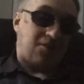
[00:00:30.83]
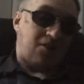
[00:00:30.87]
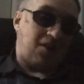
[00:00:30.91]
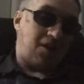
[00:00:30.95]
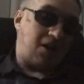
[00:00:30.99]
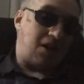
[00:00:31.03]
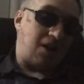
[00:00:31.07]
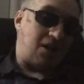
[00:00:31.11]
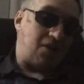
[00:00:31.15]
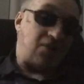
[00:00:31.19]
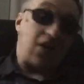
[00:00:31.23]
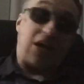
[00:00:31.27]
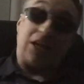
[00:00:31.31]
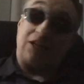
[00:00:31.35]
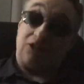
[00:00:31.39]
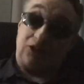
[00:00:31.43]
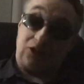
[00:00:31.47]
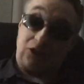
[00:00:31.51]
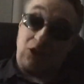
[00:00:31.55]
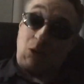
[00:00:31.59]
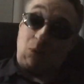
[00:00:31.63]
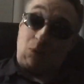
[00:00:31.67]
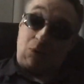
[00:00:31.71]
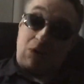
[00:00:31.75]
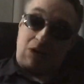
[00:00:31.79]
That's
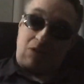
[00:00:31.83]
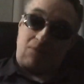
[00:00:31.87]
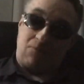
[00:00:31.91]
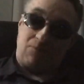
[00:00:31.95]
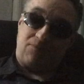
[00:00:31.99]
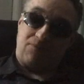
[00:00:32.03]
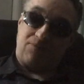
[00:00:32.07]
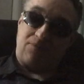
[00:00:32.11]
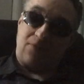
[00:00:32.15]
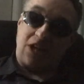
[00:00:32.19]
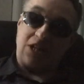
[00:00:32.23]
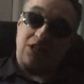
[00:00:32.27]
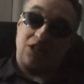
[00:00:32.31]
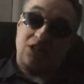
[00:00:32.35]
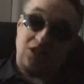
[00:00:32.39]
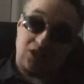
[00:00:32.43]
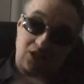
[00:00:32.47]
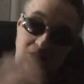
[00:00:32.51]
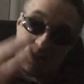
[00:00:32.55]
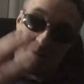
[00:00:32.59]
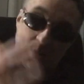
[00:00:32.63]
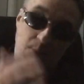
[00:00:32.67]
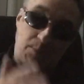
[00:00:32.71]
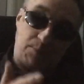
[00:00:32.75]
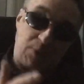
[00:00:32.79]
zoning. That's
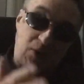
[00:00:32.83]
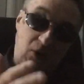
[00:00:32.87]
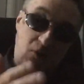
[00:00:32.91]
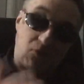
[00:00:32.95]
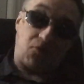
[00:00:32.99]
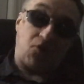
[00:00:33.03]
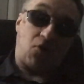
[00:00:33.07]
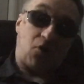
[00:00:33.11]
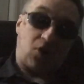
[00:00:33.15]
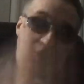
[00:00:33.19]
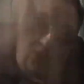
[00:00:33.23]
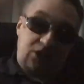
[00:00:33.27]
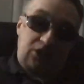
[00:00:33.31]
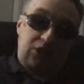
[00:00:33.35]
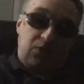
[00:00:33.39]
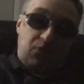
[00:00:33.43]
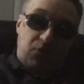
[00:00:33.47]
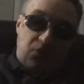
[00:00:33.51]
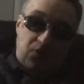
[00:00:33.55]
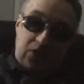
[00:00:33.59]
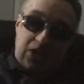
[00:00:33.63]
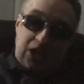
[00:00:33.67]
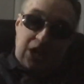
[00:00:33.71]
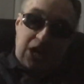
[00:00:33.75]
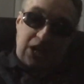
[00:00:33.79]
built for
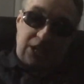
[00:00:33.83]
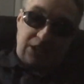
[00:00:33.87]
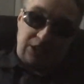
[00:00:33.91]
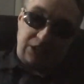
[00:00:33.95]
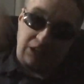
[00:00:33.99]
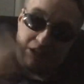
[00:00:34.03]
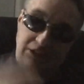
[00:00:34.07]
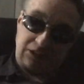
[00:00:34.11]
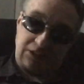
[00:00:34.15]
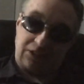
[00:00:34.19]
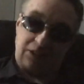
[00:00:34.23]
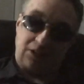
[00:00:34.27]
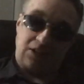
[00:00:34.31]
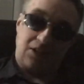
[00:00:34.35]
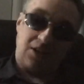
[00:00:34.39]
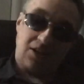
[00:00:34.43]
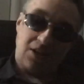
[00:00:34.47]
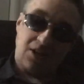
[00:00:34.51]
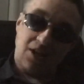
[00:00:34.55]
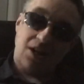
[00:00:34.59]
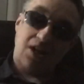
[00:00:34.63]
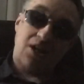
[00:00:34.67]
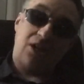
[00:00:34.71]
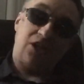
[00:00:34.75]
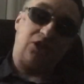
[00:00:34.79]
specifications.
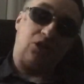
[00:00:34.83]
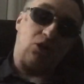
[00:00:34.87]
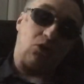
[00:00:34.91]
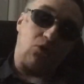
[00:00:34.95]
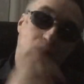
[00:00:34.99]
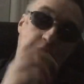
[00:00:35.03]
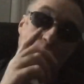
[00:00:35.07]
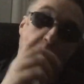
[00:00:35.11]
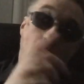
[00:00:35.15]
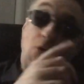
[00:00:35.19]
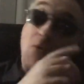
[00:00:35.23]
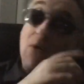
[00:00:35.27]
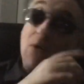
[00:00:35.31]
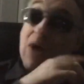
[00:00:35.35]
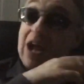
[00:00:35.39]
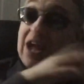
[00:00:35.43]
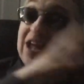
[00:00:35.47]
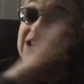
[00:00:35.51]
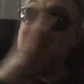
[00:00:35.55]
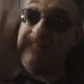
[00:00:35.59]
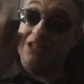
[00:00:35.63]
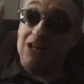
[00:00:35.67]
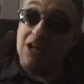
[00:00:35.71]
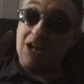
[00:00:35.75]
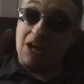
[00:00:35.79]
So go
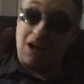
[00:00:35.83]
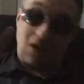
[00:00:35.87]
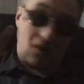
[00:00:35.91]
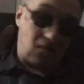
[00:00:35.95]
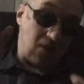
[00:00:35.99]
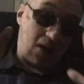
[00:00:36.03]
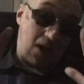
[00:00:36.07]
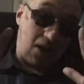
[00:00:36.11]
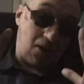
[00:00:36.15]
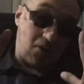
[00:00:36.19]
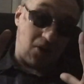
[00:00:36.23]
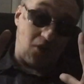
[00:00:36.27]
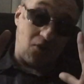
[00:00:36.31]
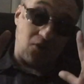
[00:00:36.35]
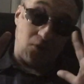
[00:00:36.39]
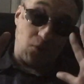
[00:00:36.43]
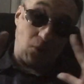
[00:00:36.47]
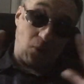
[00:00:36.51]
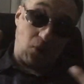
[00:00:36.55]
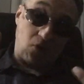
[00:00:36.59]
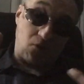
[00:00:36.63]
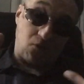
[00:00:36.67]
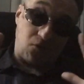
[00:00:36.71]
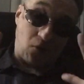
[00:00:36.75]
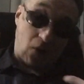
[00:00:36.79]
into, now if you
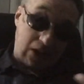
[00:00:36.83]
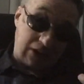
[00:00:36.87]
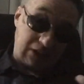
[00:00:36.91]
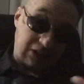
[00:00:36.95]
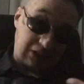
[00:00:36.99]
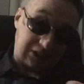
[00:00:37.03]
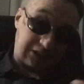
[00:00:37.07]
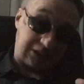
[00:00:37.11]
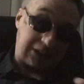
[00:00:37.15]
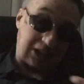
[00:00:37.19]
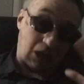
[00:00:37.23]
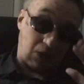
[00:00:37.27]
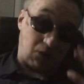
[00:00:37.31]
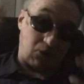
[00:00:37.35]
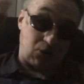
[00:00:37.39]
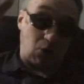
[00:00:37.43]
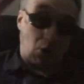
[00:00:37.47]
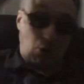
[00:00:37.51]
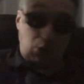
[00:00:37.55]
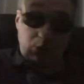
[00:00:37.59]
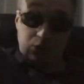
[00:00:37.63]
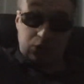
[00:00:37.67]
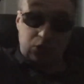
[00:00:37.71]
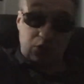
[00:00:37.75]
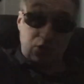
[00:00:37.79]
want to find this out,
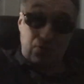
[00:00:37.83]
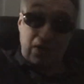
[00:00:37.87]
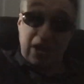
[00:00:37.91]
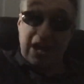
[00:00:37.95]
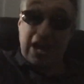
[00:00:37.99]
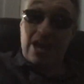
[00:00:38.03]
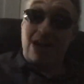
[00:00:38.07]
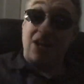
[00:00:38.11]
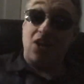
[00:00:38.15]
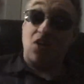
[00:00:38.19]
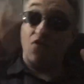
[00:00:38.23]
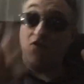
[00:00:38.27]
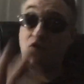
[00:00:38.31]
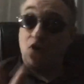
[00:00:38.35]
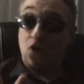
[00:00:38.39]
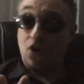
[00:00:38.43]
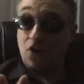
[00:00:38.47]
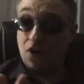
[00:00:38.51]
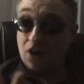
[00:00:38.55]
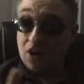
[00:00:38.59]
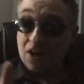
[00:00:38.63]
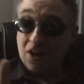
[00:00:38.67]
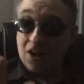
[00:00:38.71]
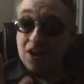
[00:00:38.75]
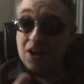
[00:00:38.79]
go to any of
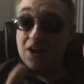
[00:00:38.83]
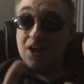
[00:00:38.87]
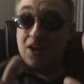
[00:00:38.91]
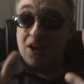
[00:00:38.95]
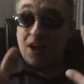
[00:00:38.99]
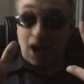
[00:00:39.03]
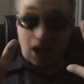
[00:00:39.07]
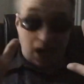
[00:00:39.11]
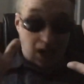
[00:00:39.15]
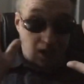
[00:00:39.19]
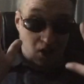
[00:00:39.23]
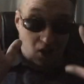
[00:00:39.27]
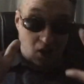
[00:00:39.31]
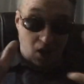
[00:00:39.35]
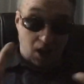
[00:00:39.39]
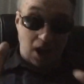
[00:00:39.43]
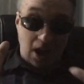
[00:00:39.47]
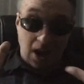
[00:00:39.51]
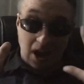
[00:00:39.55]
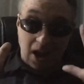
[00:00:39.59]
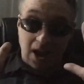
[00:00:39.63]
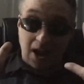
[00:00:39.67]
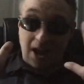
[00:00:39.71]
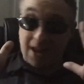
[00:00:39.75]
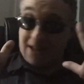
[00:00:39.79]
your,
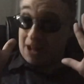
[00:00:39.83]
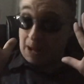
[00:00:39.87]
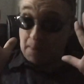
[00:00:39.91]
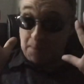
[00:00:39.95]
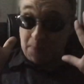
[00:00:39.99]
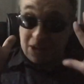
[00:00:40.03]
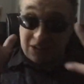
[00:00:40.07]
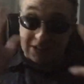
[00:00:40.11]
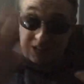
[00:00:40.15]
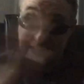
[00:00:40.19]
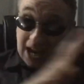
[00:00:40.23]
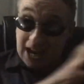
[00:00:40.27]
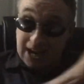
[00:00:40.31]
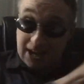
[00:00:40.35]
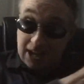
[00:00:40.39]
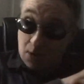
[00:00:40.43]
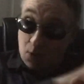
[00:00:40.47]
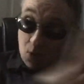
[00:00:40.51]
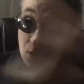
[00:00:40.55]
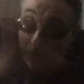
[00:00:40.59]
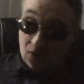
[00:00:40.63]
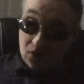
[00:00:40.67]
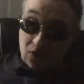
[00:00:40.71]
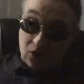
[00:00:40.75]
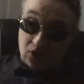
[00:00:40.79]
that means
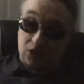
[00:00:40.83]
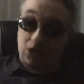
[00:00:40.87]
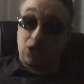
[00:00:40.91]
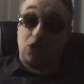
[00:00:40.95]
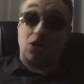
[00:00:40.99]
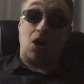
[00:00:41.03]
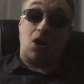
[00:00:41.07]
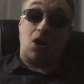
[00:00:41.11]
anywhere in this